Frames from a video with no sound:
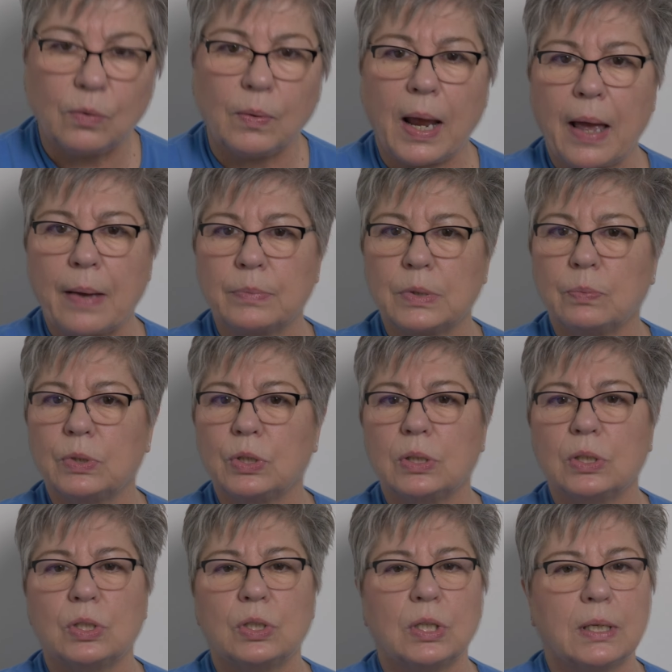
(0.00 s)
grams, which
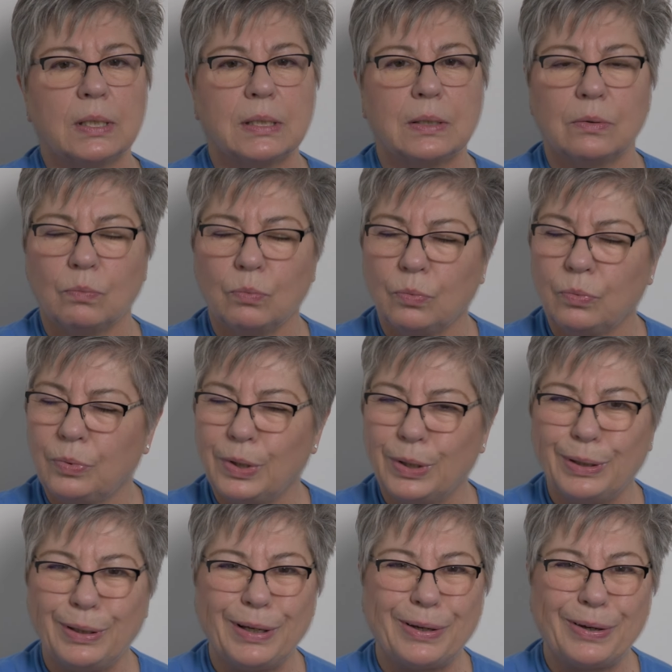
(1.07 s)
is just
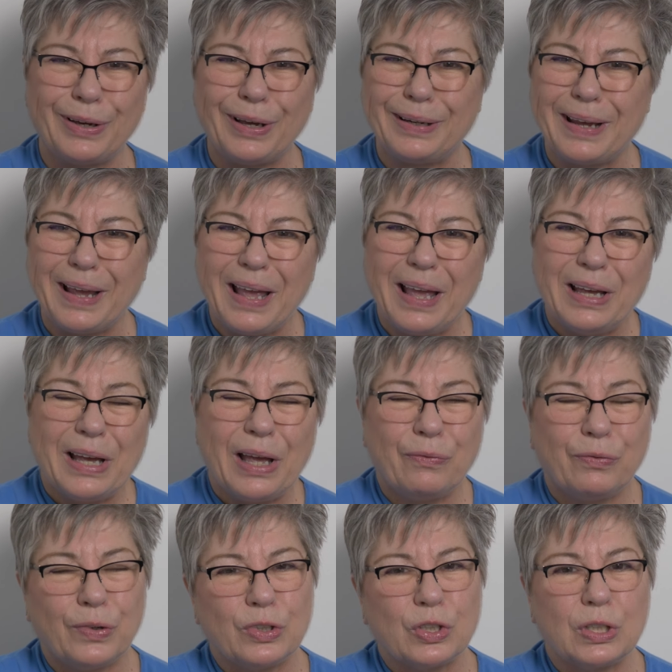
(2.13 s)
really good. At
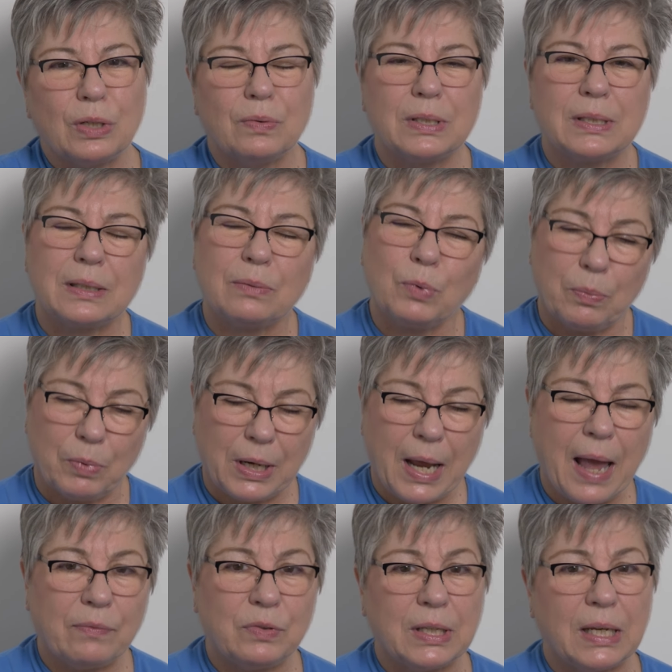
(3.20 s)
first we would
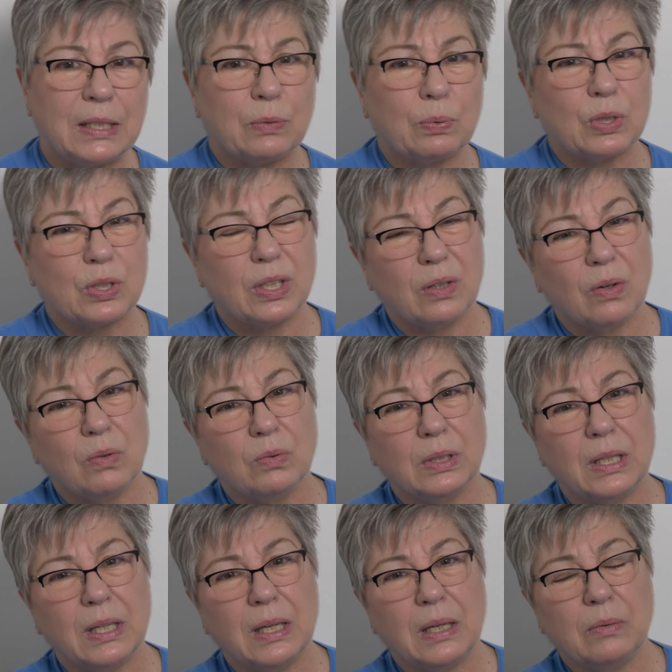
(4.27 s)
have days where she'd
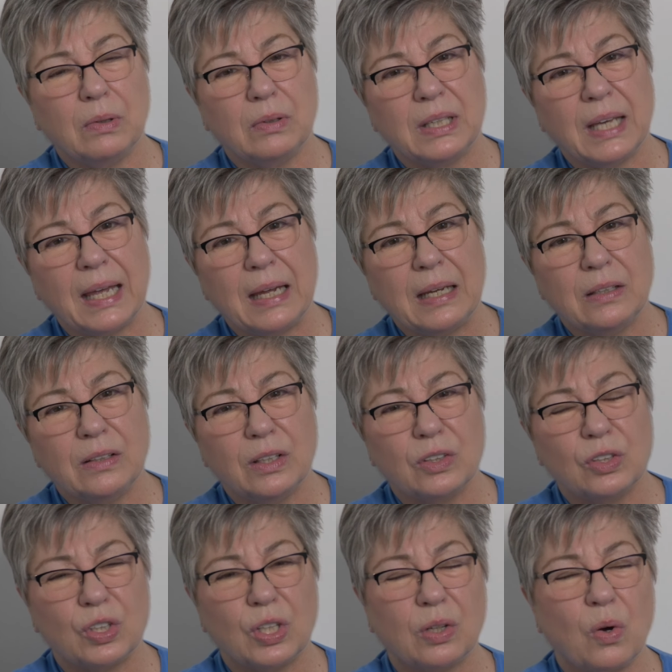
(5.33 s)
only gain, you
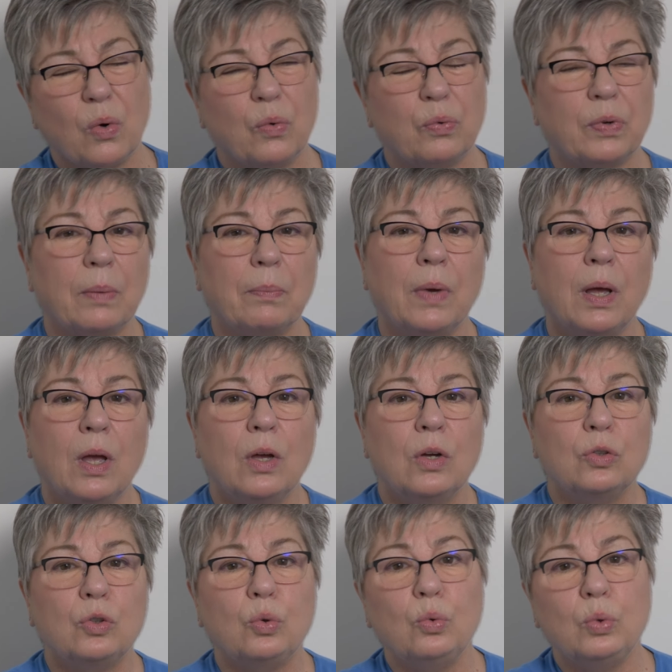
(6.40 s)
know, she'd go from
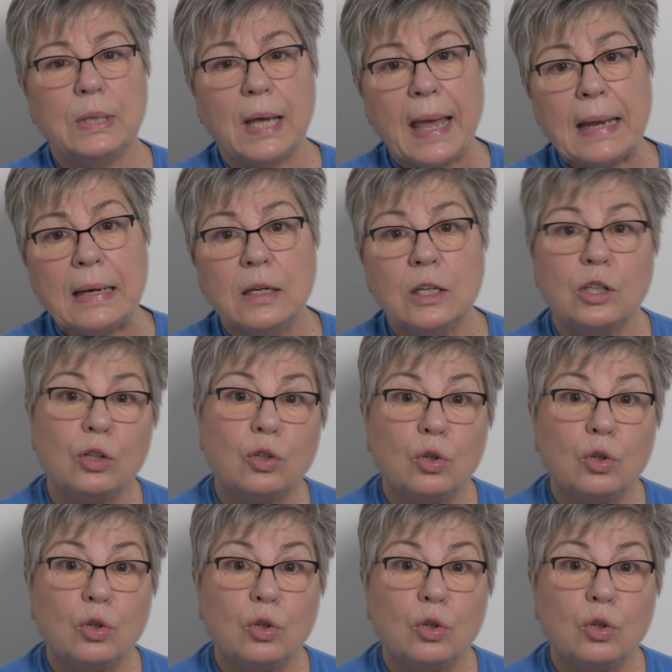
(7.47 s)
210 to